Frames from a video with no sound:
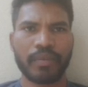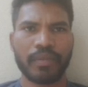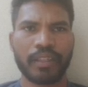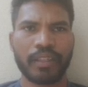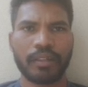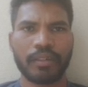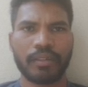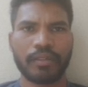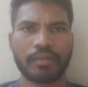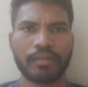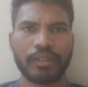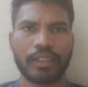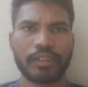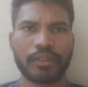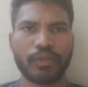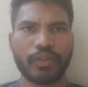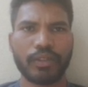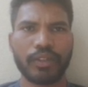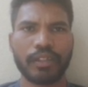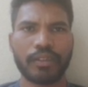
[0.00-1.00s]
Sixth one
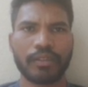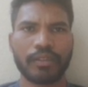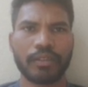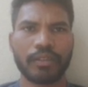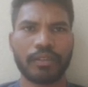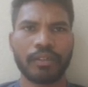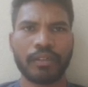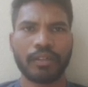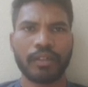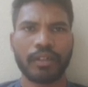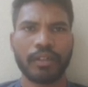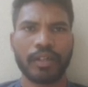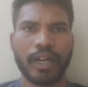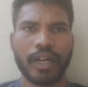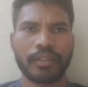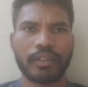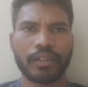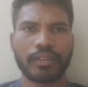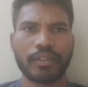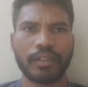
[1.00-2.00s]
is
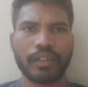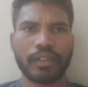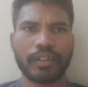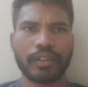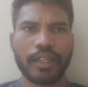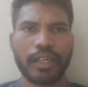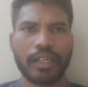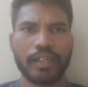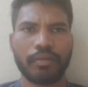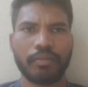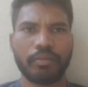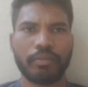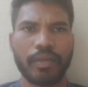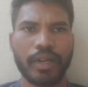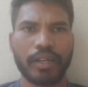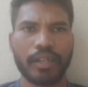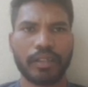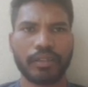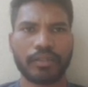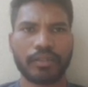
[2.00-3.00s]
adjusting trial
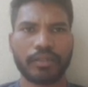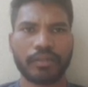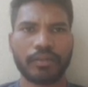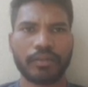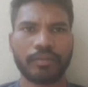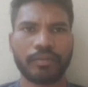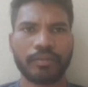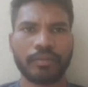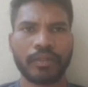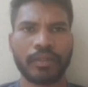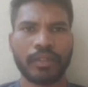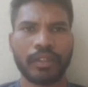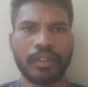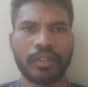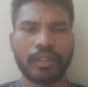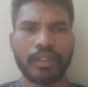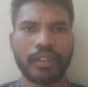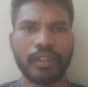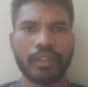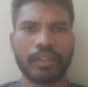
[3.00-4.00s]
balance.
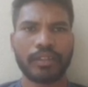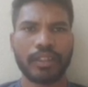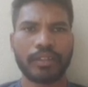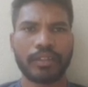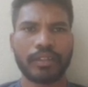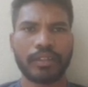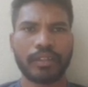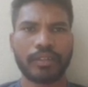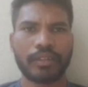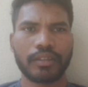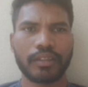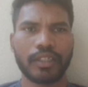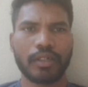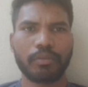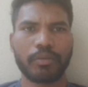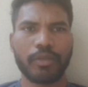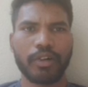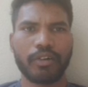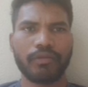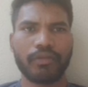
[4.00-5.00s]
The sixth step
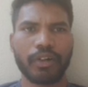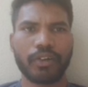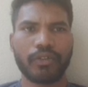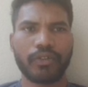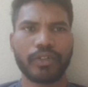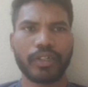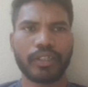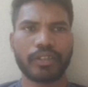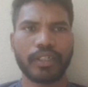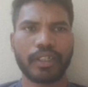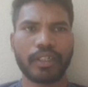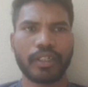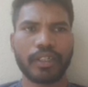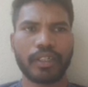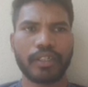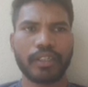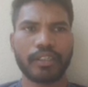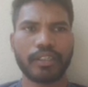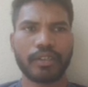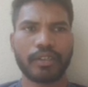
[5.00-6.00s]
of accounting cycle
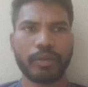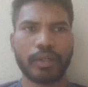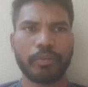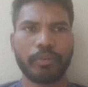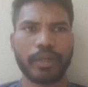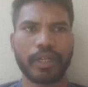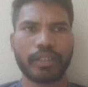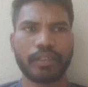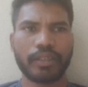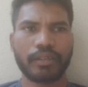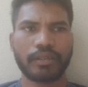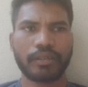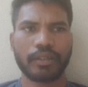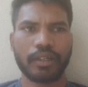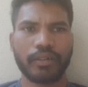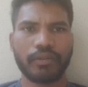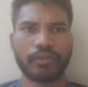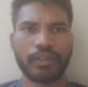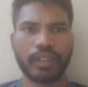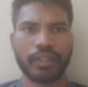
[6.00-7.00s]
is preparations of
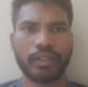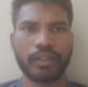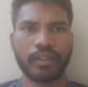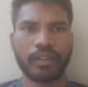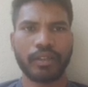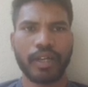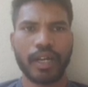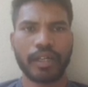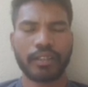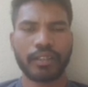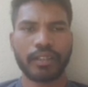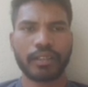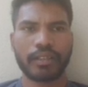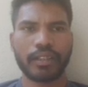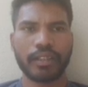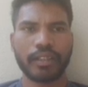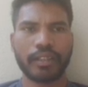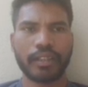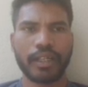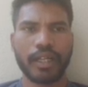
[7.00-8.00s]
the adjusting
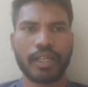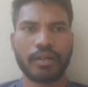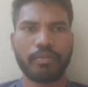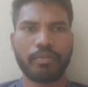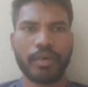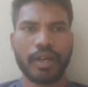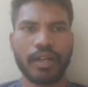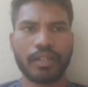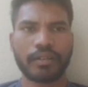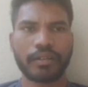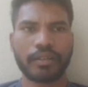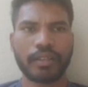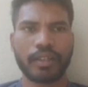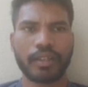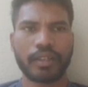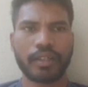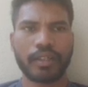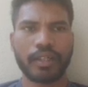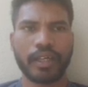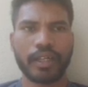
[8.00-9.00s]
trial balance, or
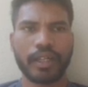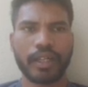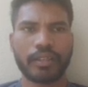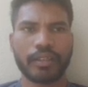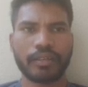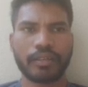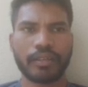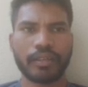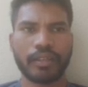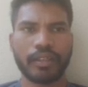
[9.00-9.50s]
against the